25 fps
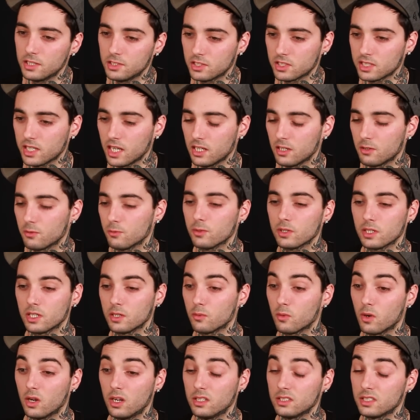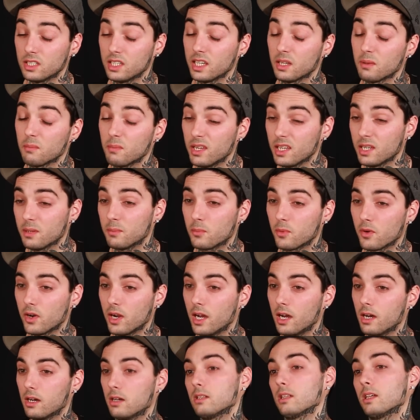I just kind of really wanted to, like, make him
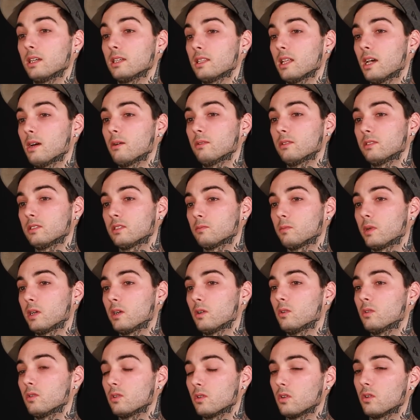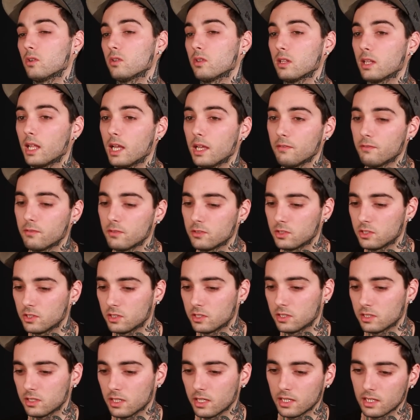proud. Like, that was my whole goal in life, was
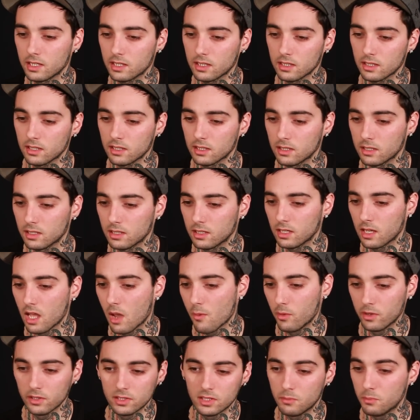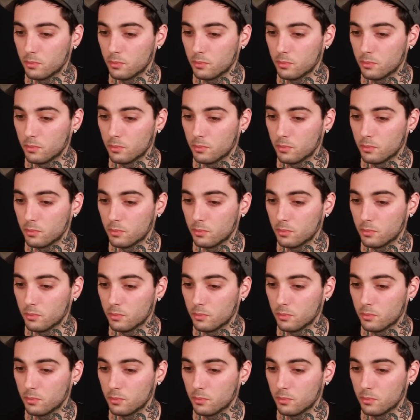just, like, I wanted